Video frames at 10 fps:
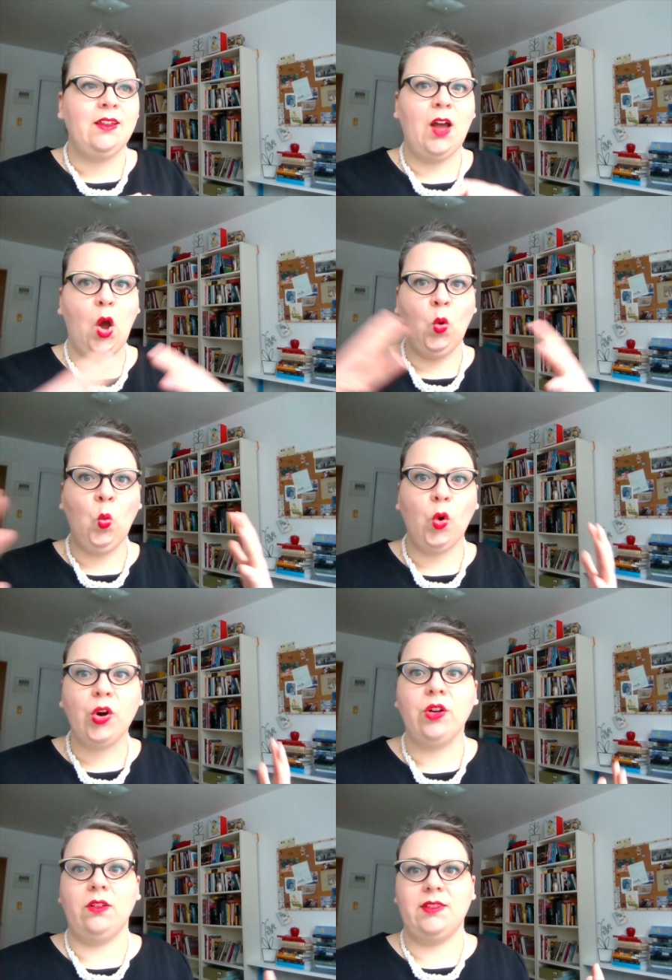a uh,
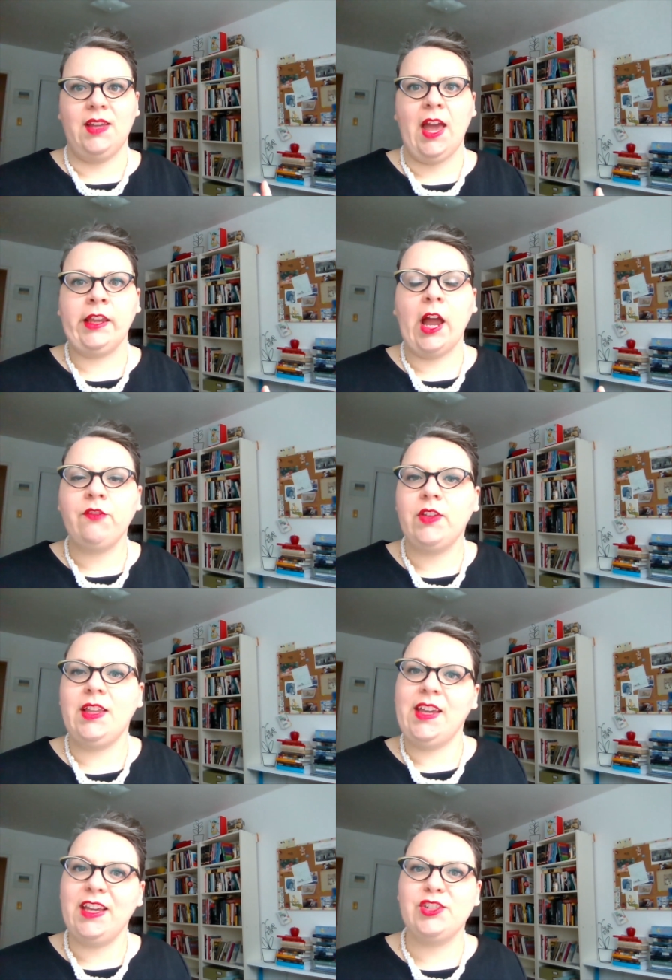world. And I feel
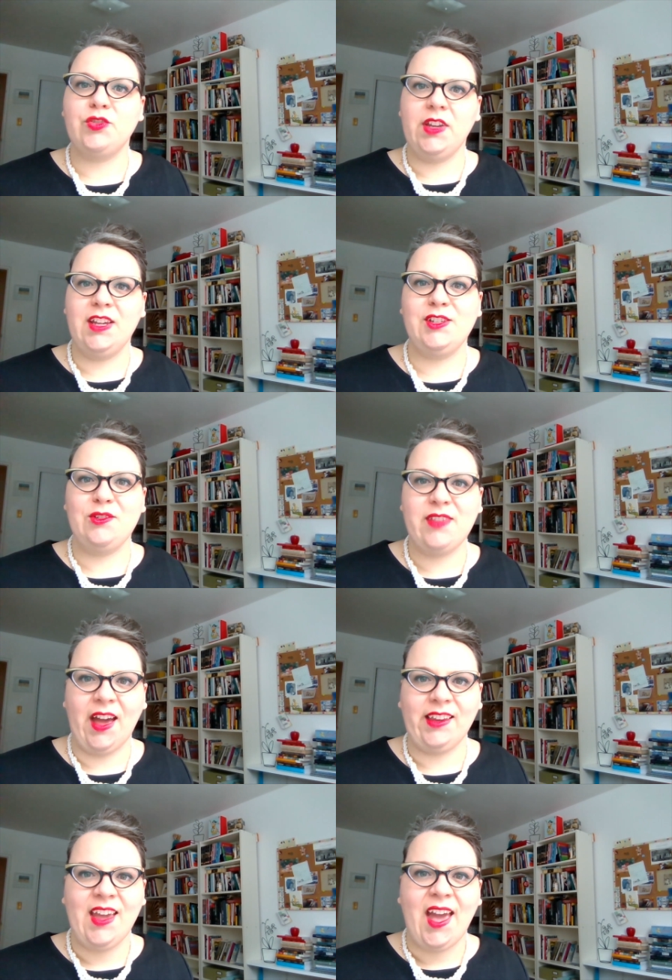like history can do
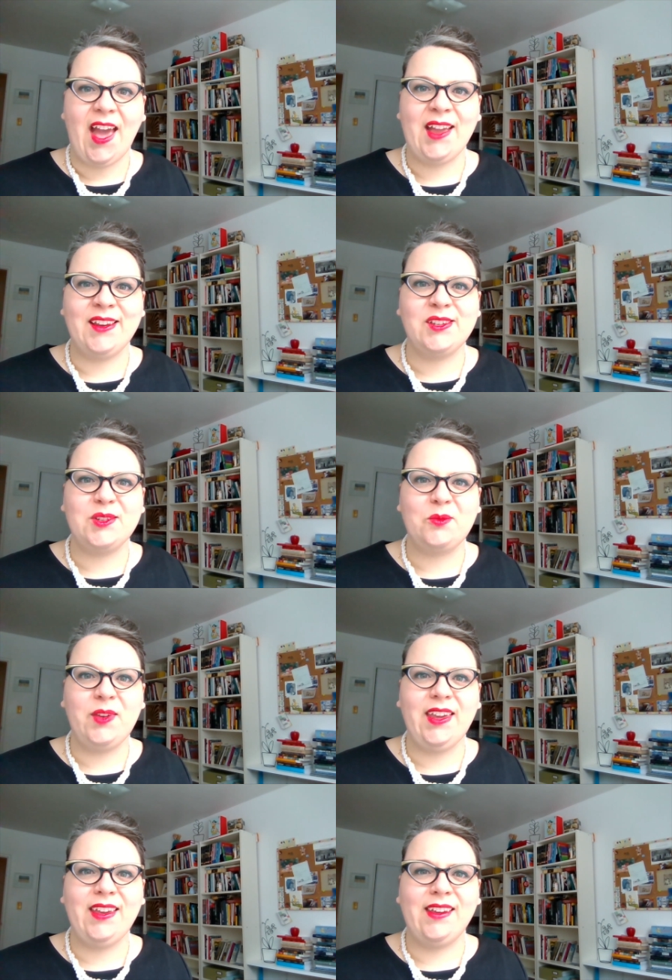that. And
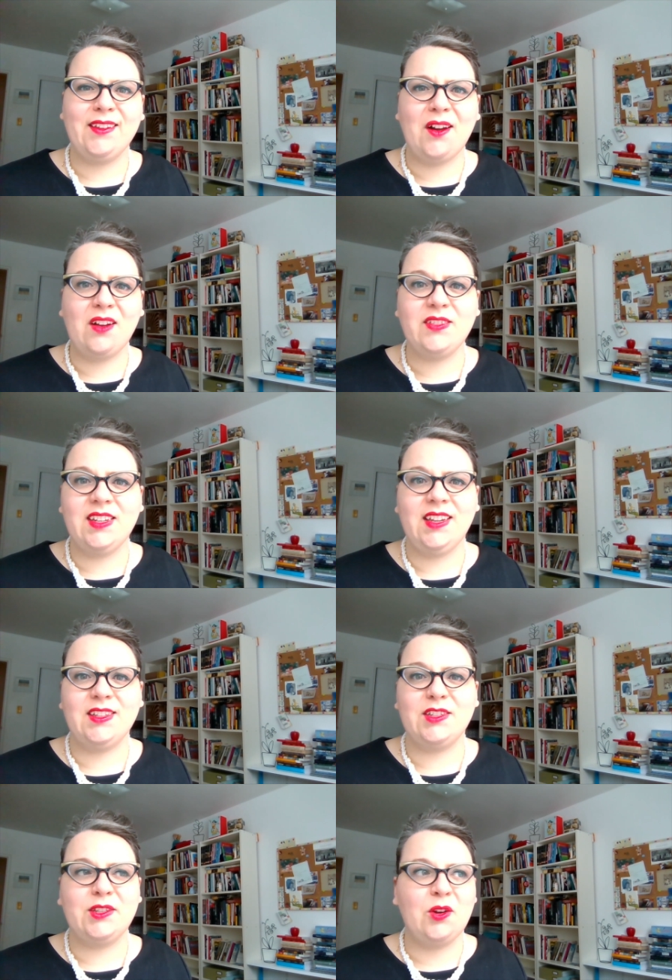we can often
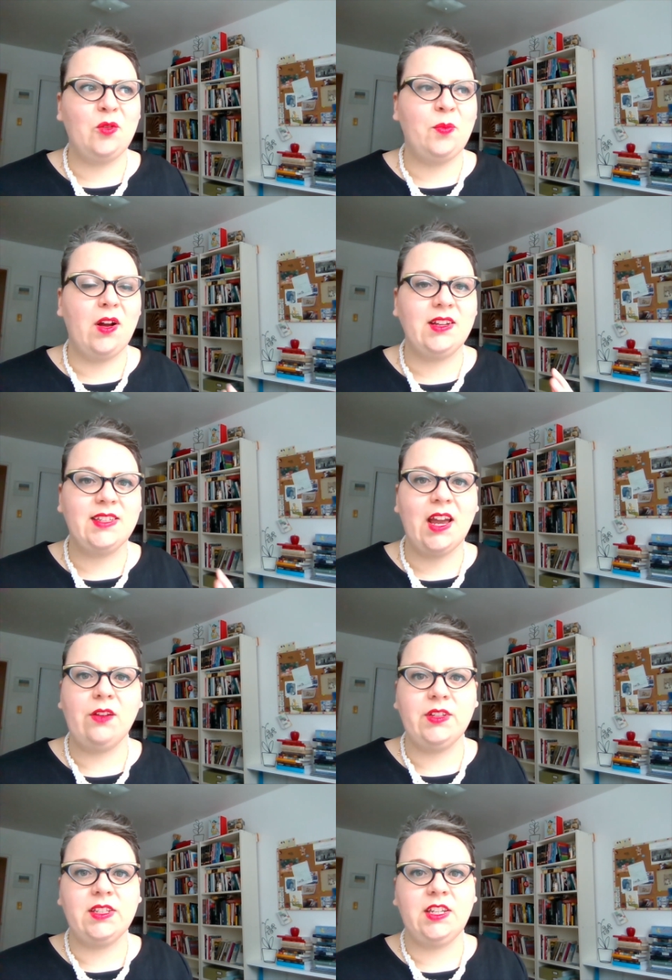get so bogged
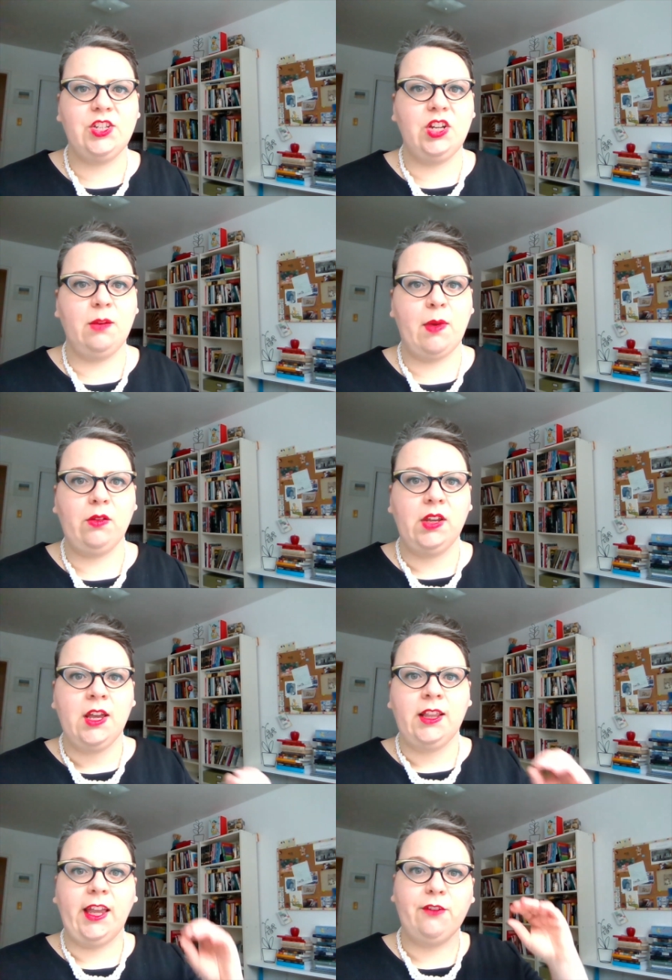down in teaching about
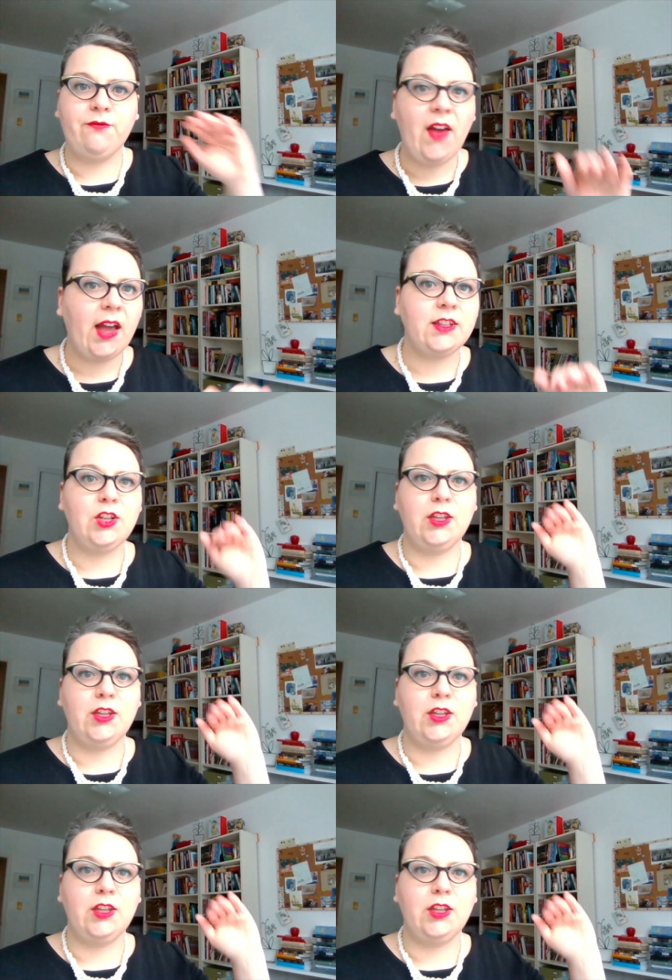like facts